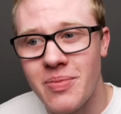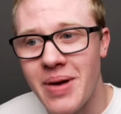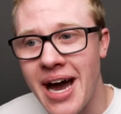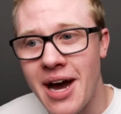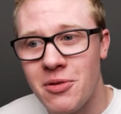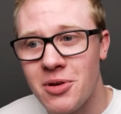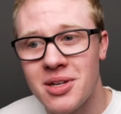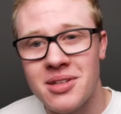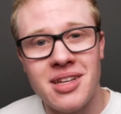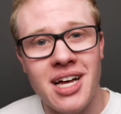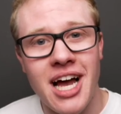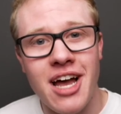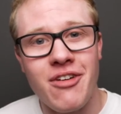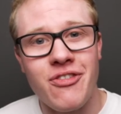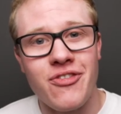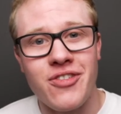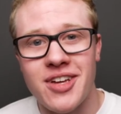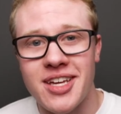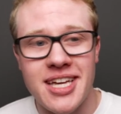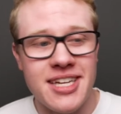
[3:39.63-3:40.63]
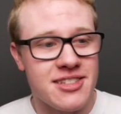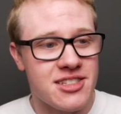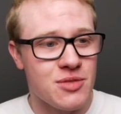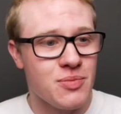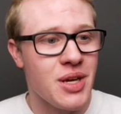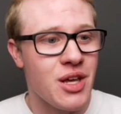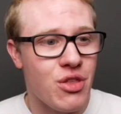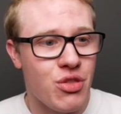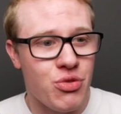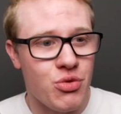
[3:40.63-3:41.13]
battery life gets
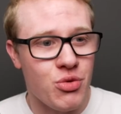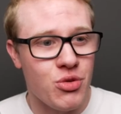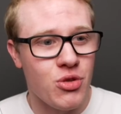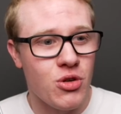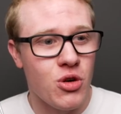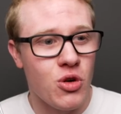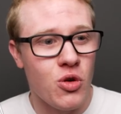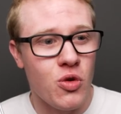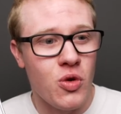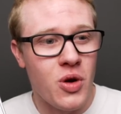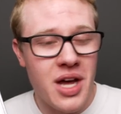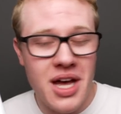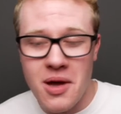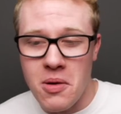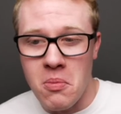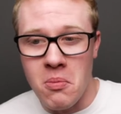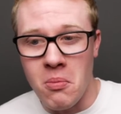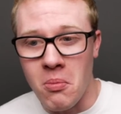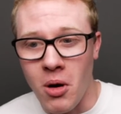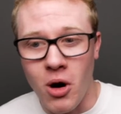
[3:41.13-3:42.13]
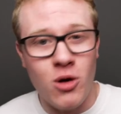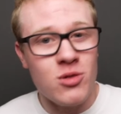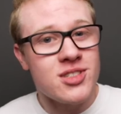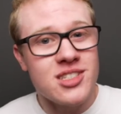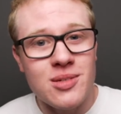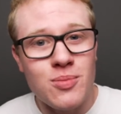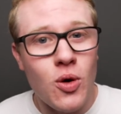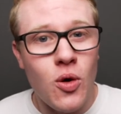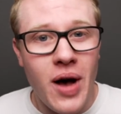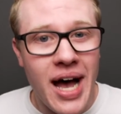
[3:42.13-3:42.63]
me through
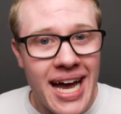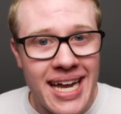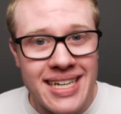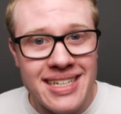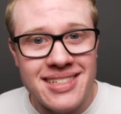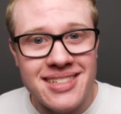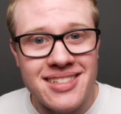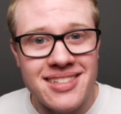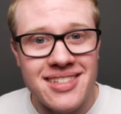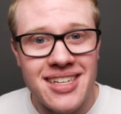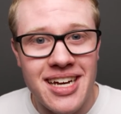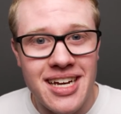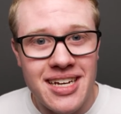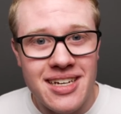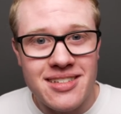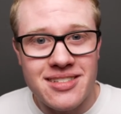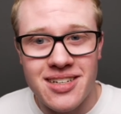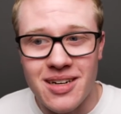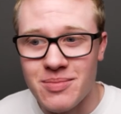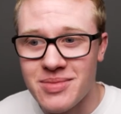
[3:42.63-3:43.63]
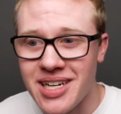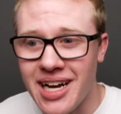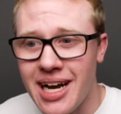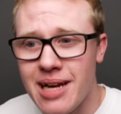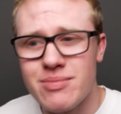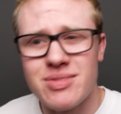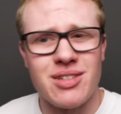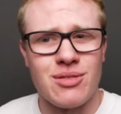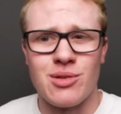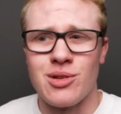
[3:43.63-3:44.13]
multiple edits,
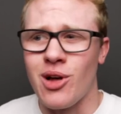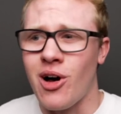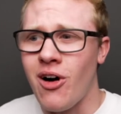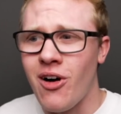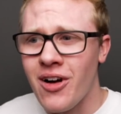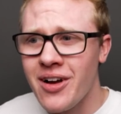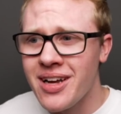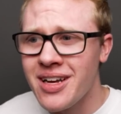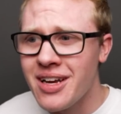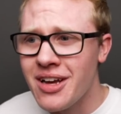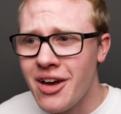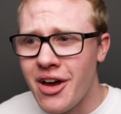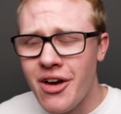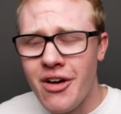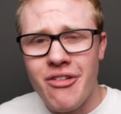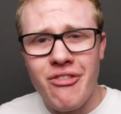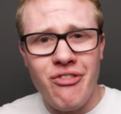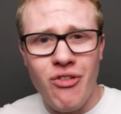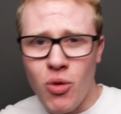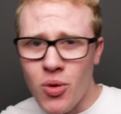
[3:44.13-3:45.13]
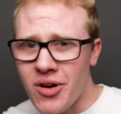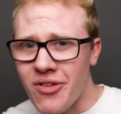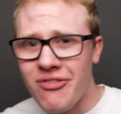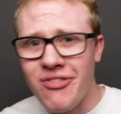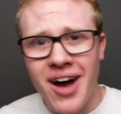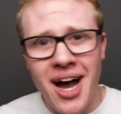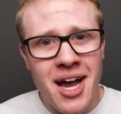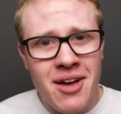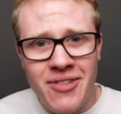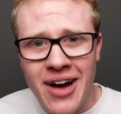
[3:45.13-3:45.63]
sometimes long 4- to
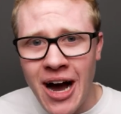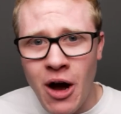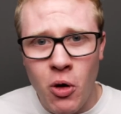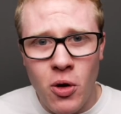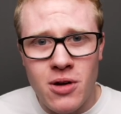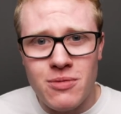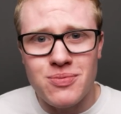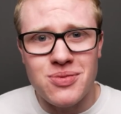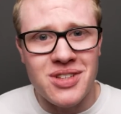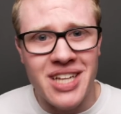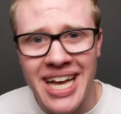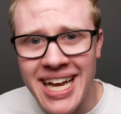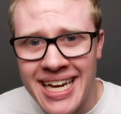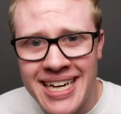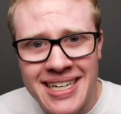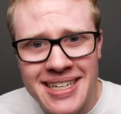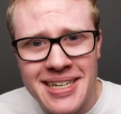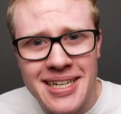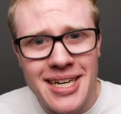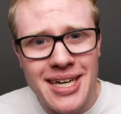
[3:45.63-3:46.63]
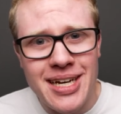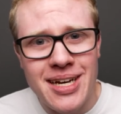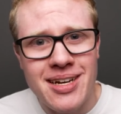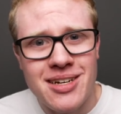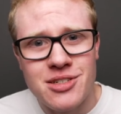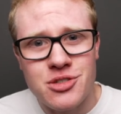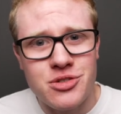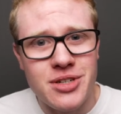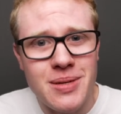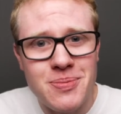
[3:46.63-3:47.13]
5-hour plane
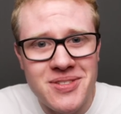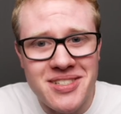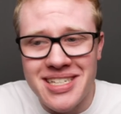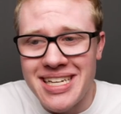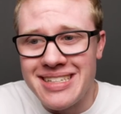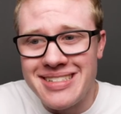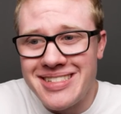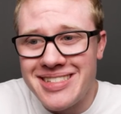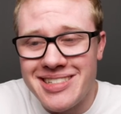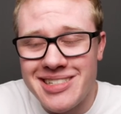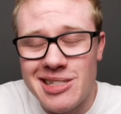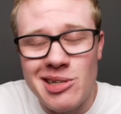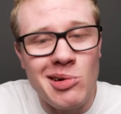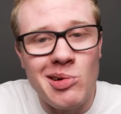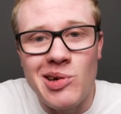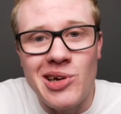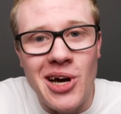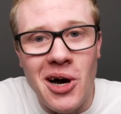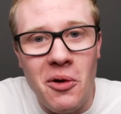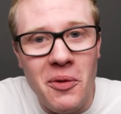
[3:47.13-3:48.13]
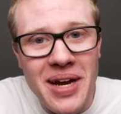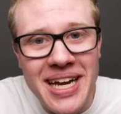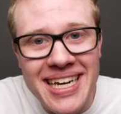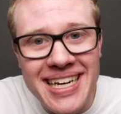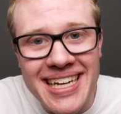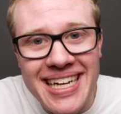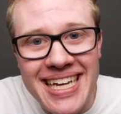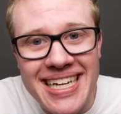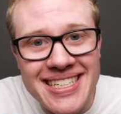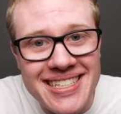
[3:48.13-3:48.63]
trips. It's still
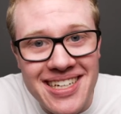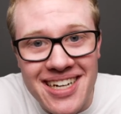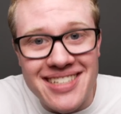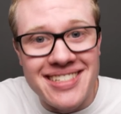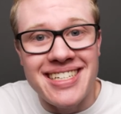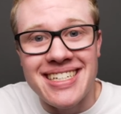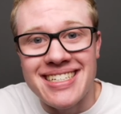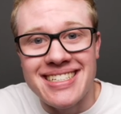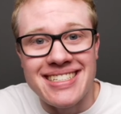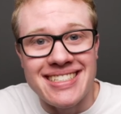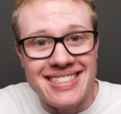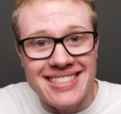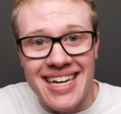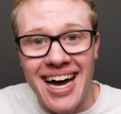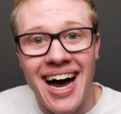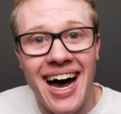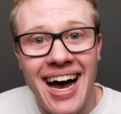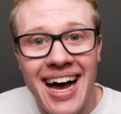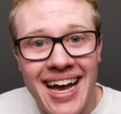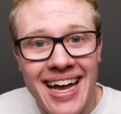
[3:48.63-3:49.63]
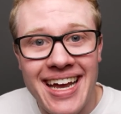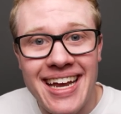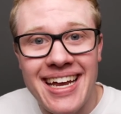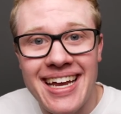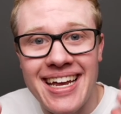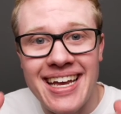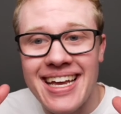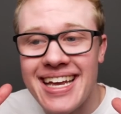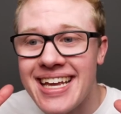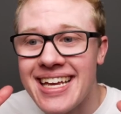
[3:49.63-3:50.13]
going. It doesn't
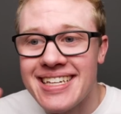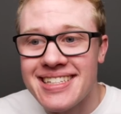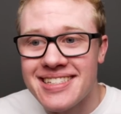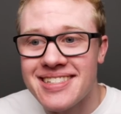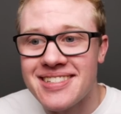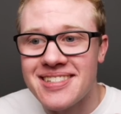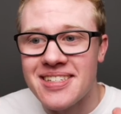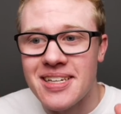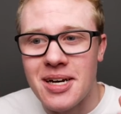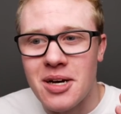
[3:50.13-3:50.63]
die. It's